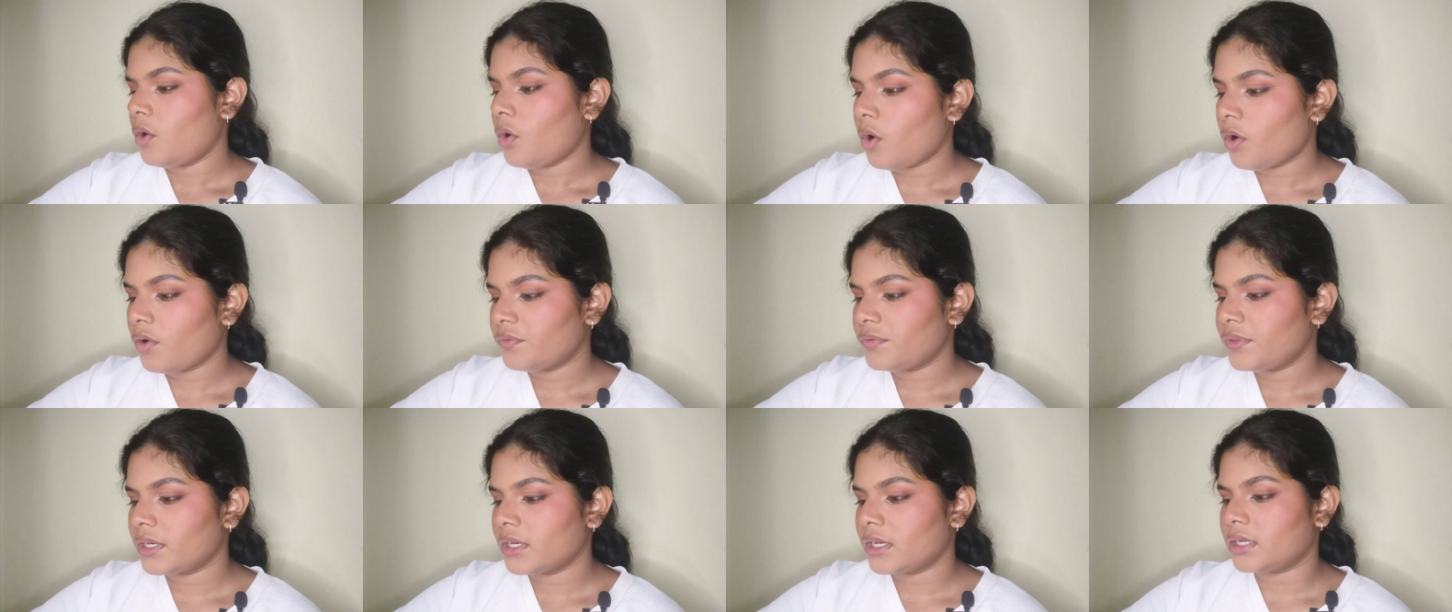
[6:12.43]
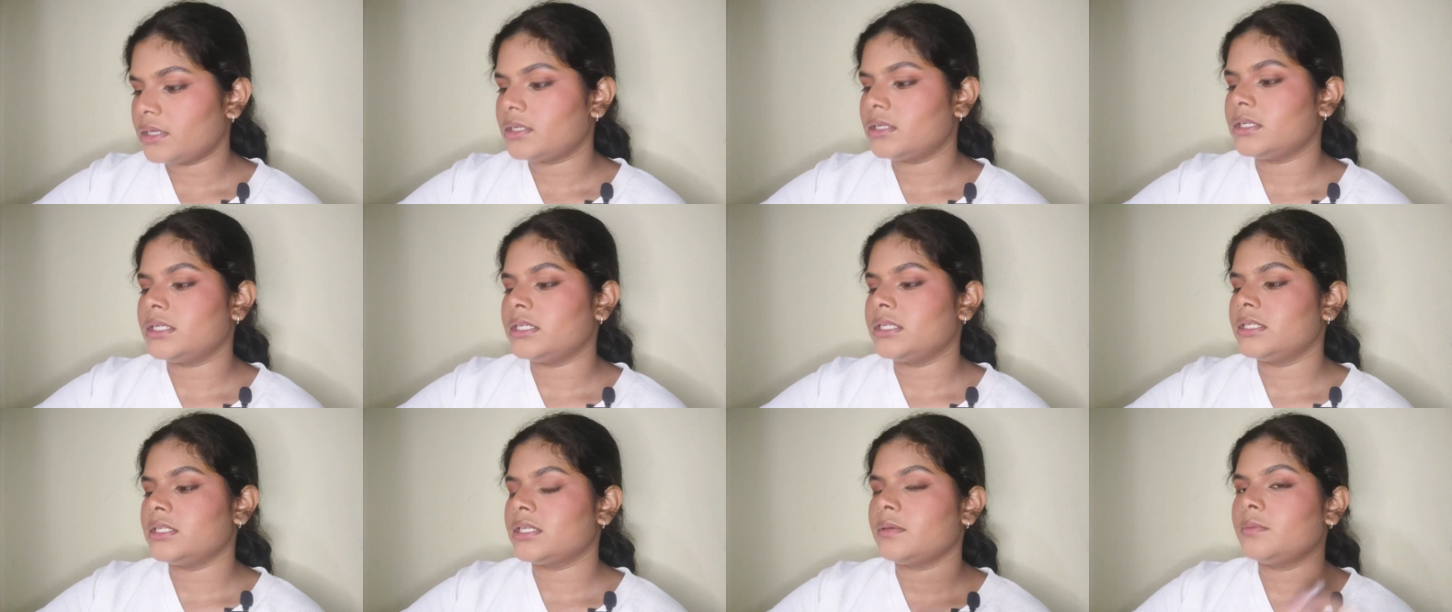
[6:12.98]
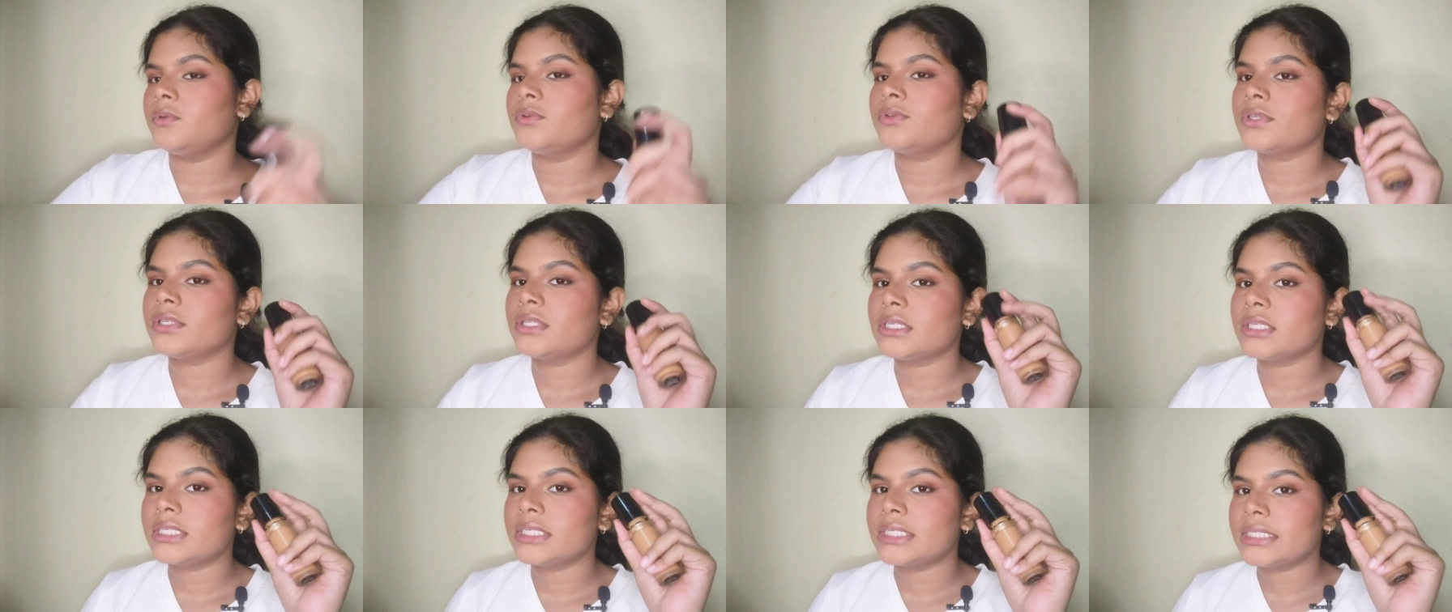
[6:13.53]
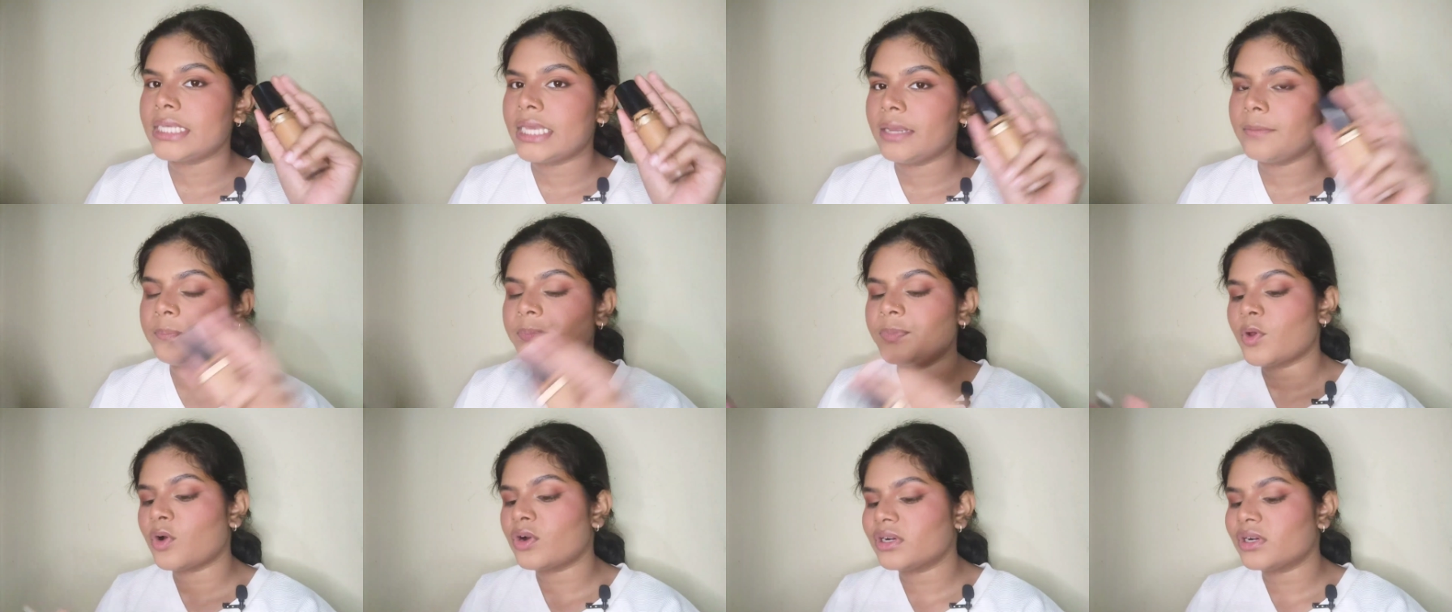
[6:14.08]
of the cut crease. I'm using the same,